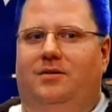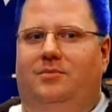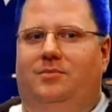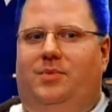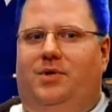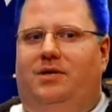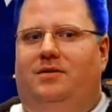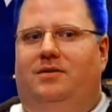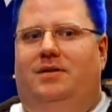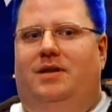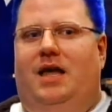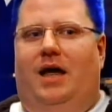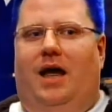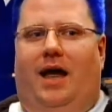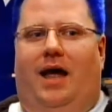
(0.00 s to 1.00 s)
But
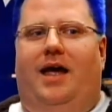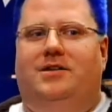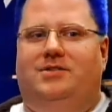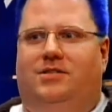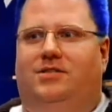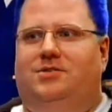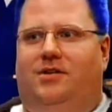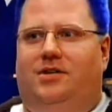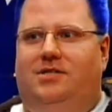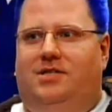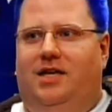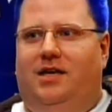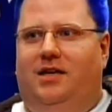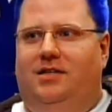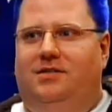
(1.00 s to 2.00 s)
I actually started
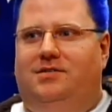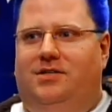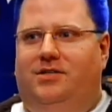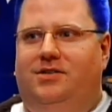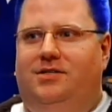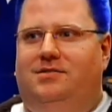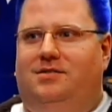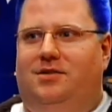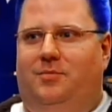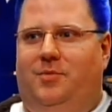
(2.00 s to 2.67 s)
taking it seriously.